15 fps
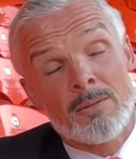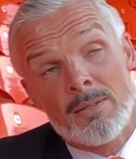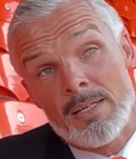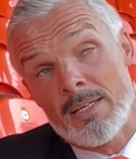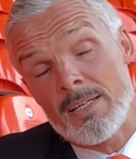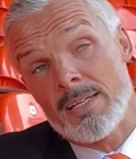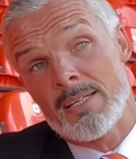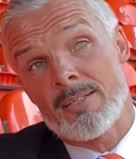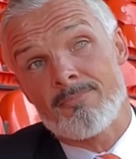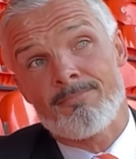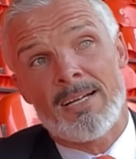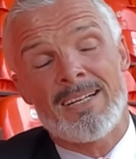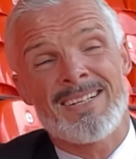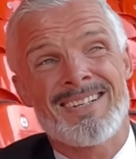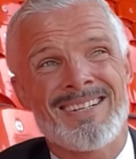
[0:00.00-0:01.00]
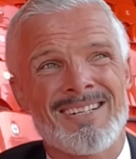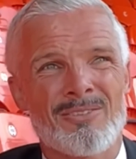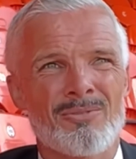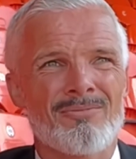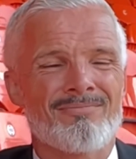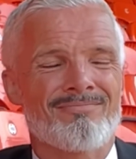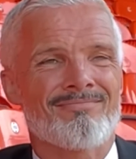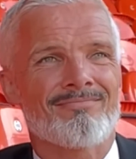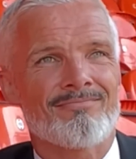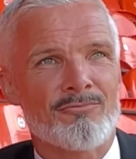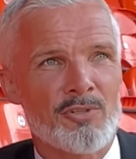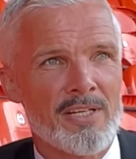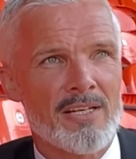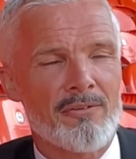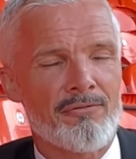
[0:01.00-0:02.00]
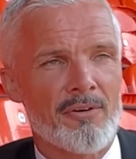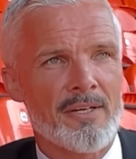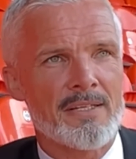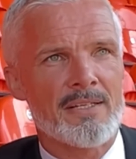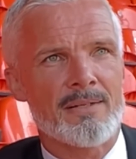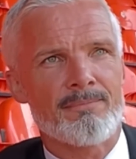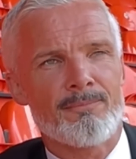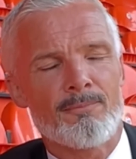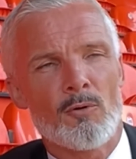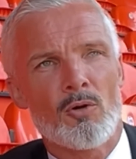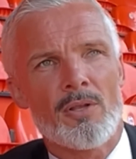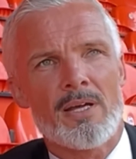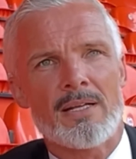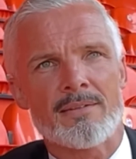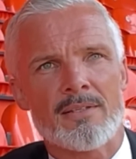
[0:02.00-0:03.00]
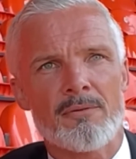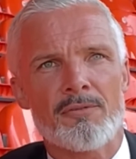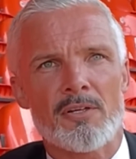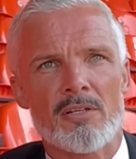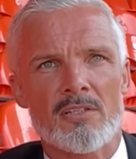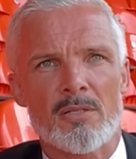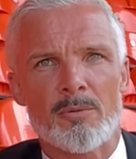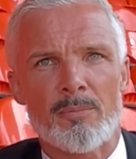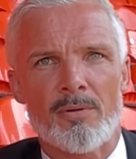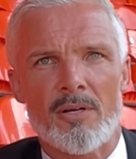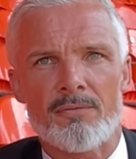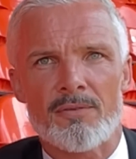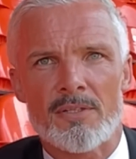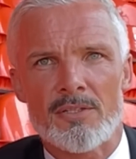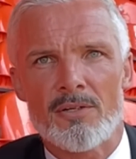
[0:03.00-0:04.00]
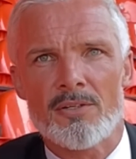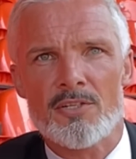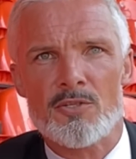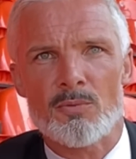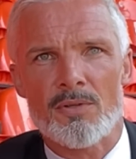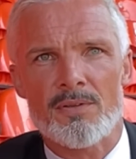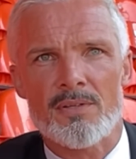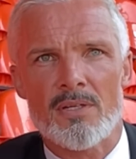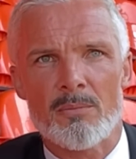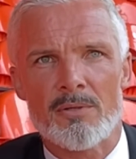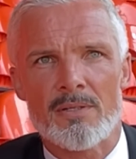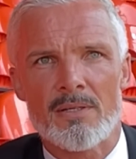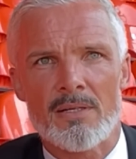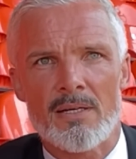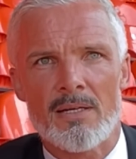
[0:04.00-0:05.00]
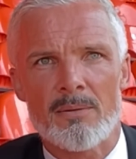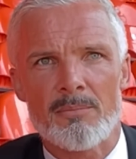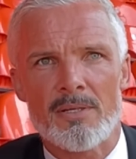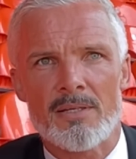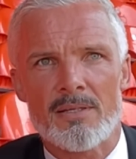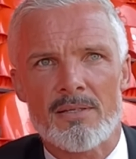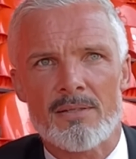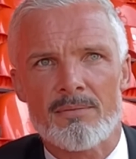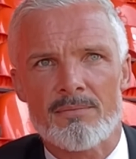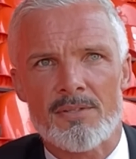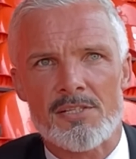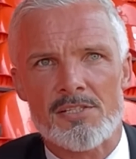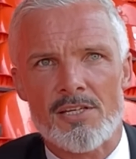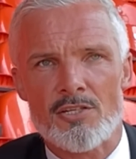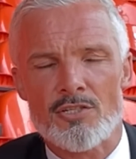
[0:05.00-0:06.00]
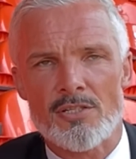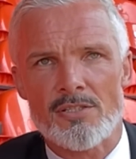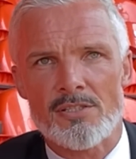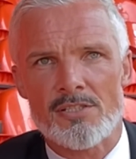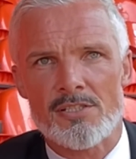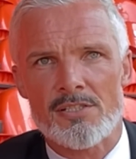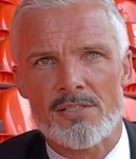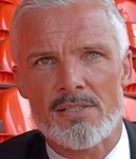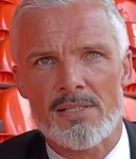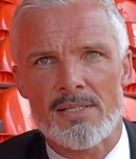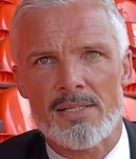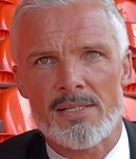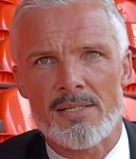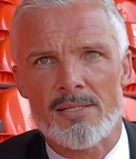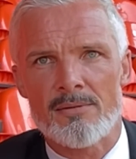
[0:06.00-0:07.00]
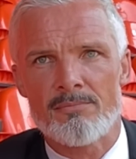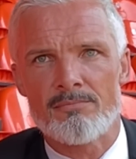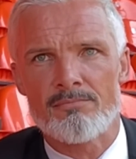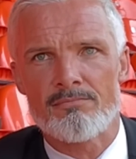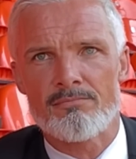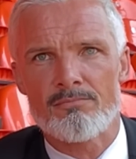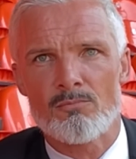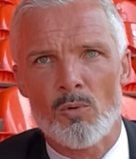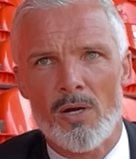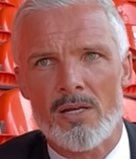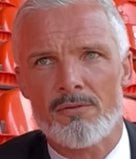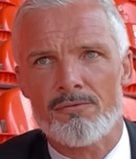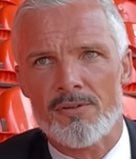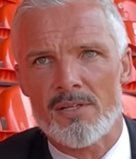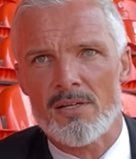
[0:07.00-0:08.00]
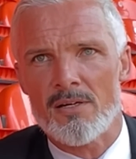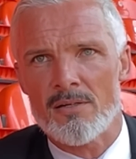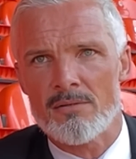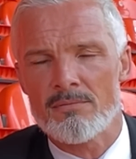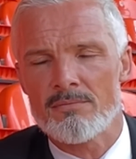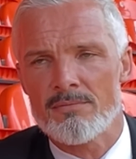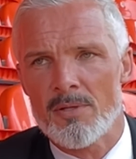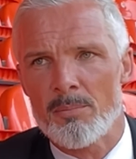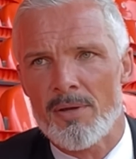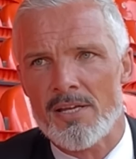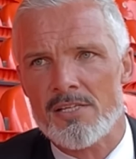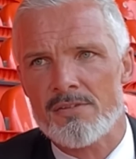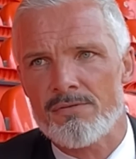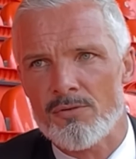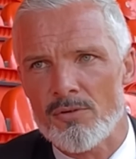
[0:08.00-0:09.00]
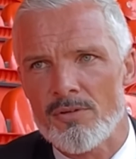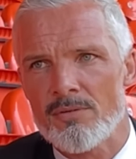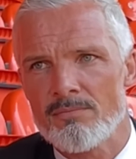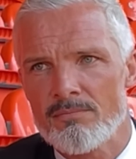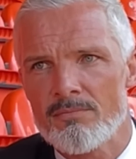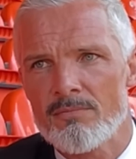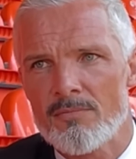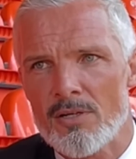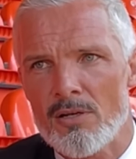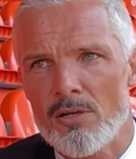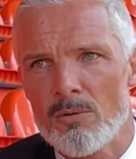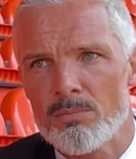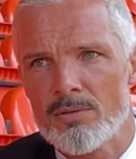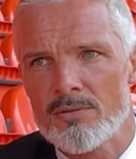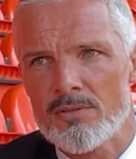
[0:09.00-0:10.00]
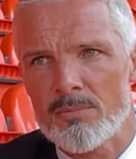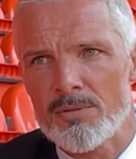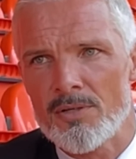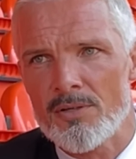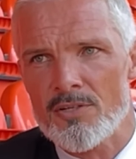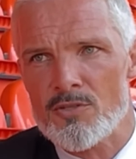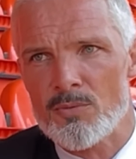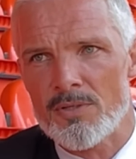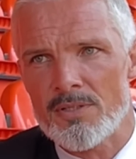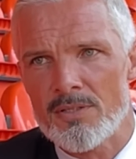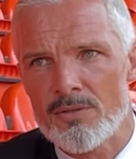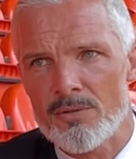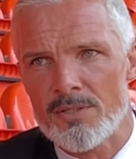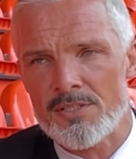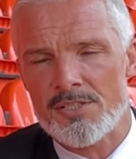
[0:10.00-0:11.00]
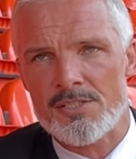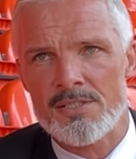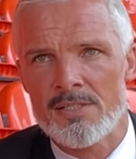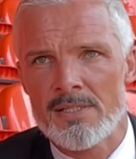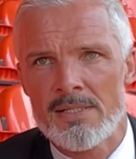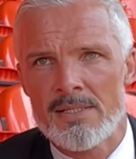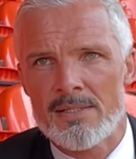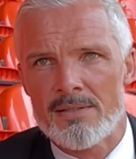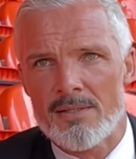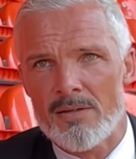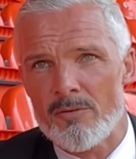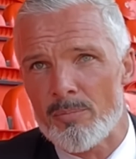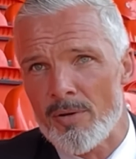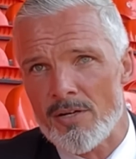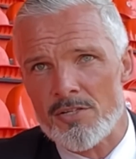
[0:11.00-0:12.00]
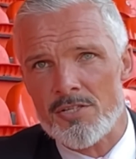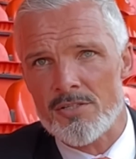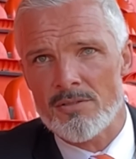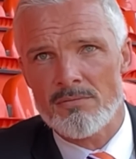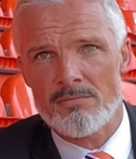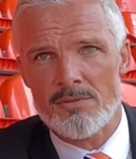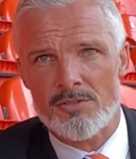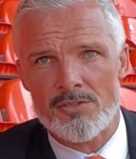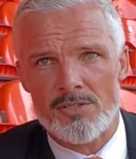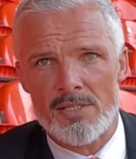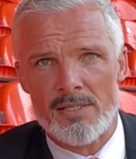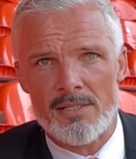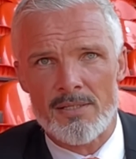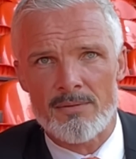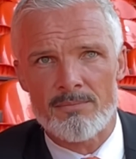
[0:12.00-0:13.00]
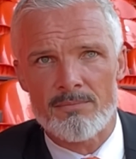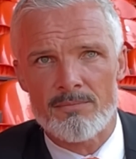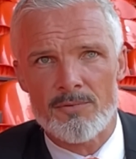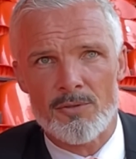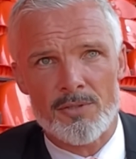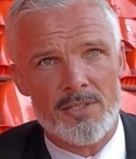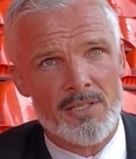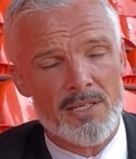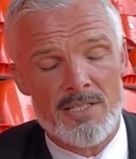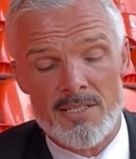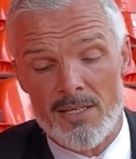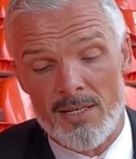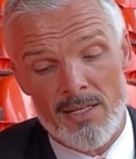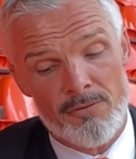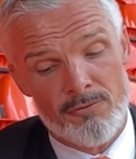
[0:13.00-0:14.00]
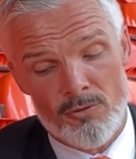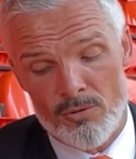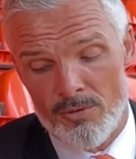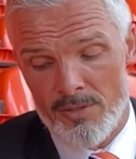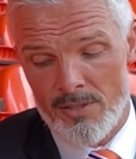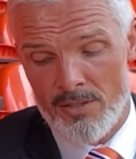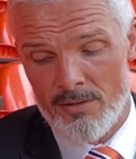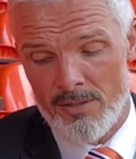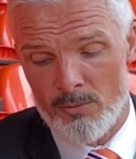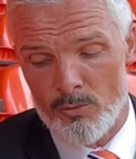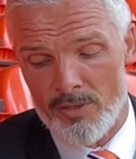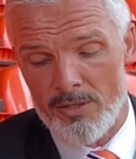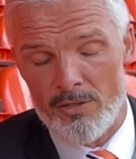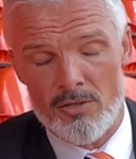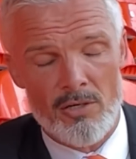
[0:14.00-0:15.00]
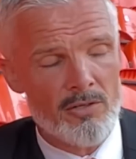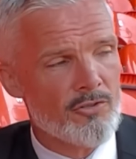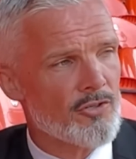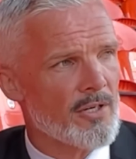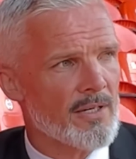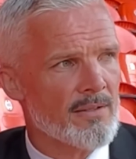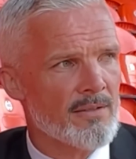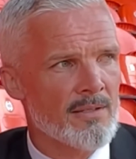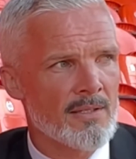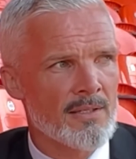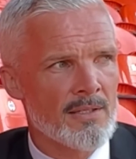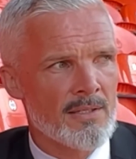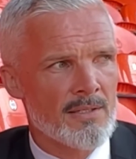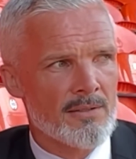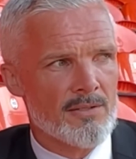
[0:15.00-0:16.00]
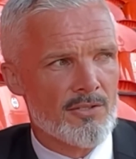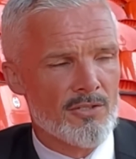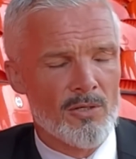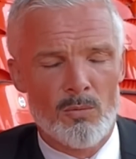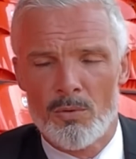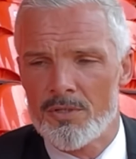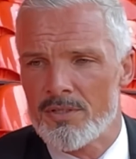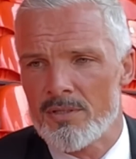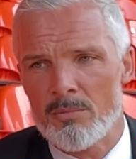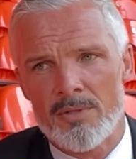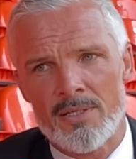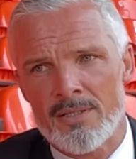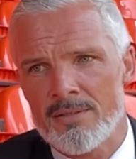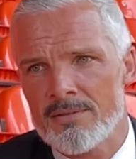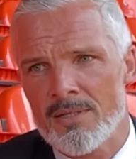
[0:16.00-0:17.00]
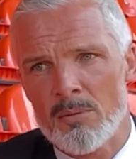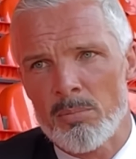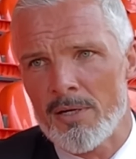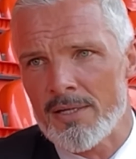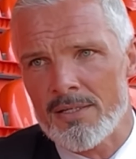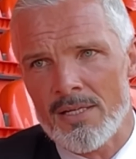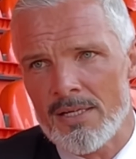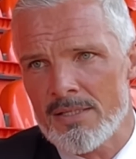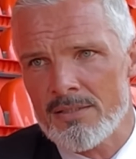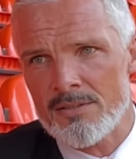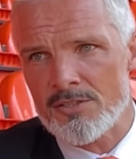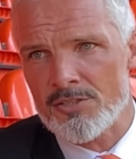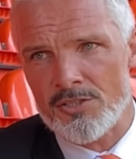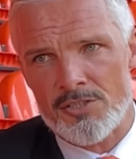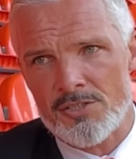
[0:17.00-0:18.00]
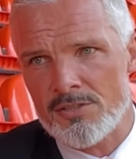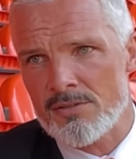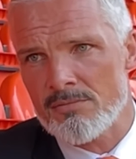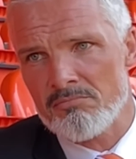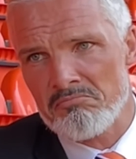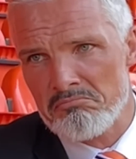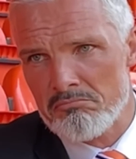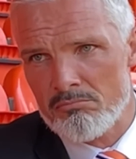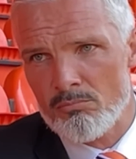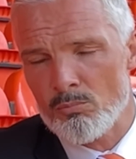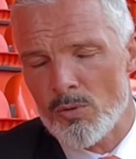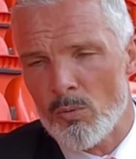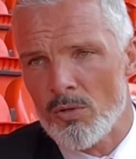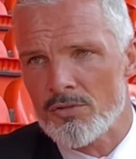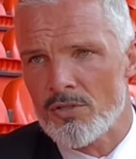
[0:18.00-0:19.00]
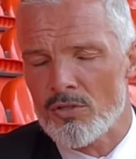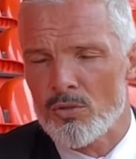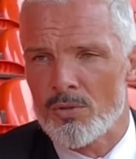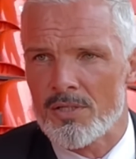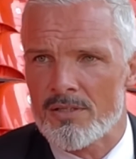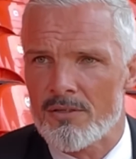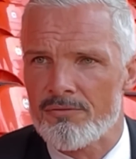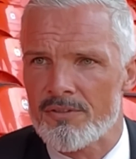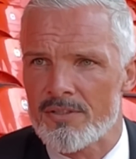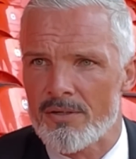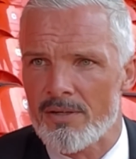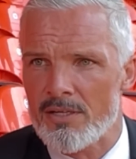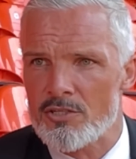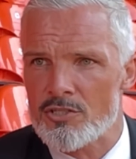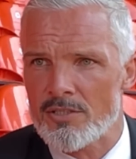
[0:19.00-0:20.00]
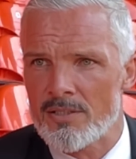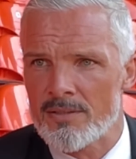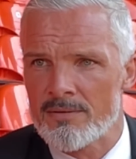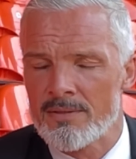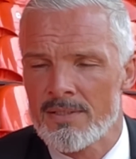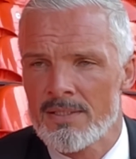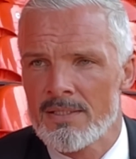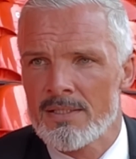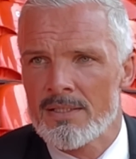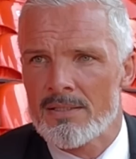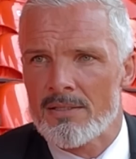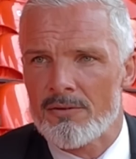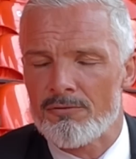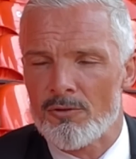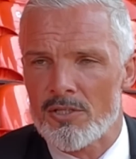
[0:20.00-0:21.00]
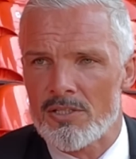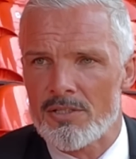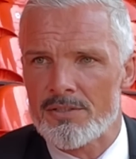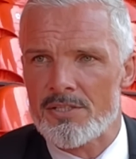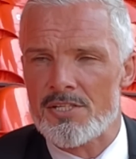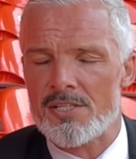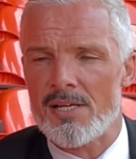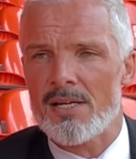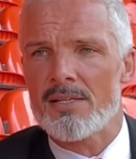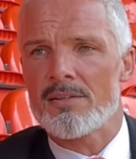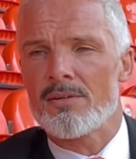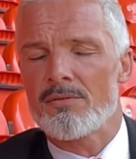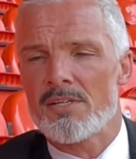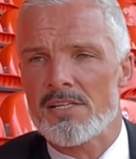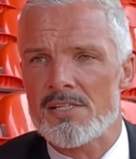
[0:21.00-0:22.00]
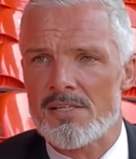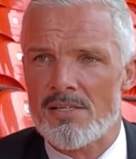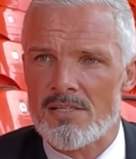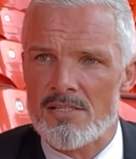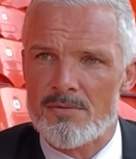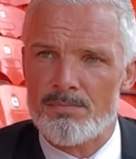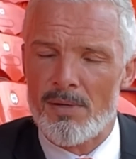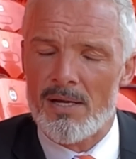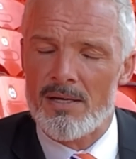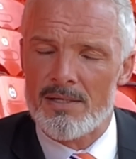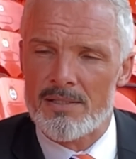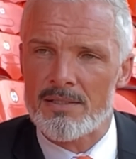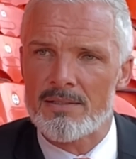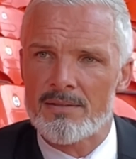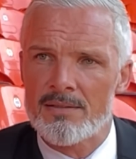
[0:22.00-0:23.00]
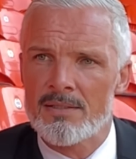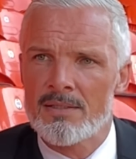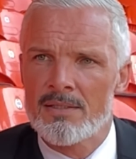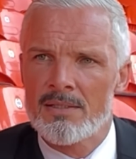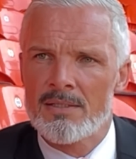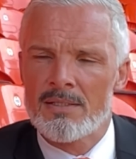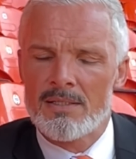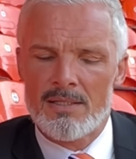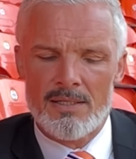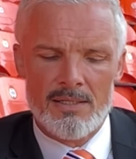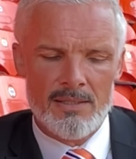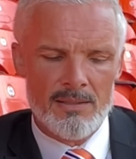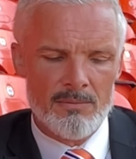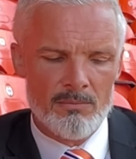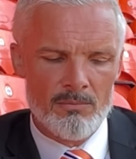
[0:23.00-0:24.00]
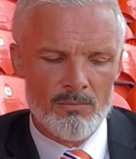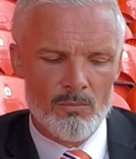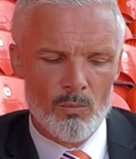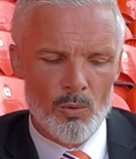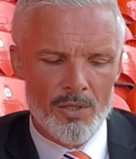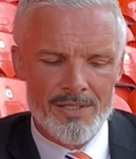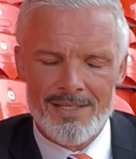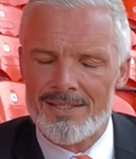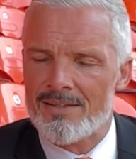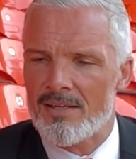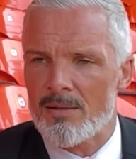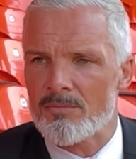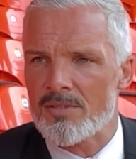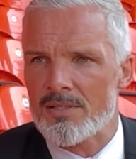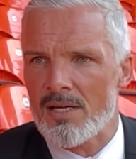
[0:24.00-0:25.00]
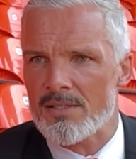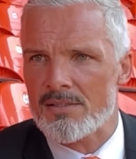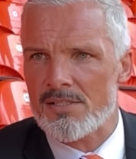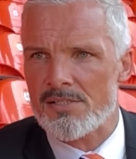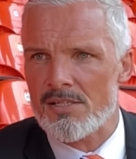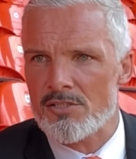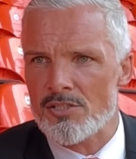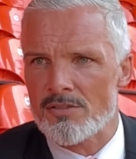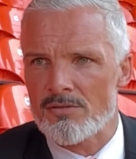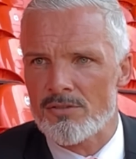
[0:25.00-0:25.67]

I don't really find it all that difficult, to be perfectly honest with you. I mean, I make decisions what I feel are the best for the club, to be honest with you. You know, it's never personal. There's, you know, the guys that I left go there that were out of contract, there's not one of them a bad lad. It's just we wanted to go in a different direction, and they fully understand the reasonings behind why I came to that decision.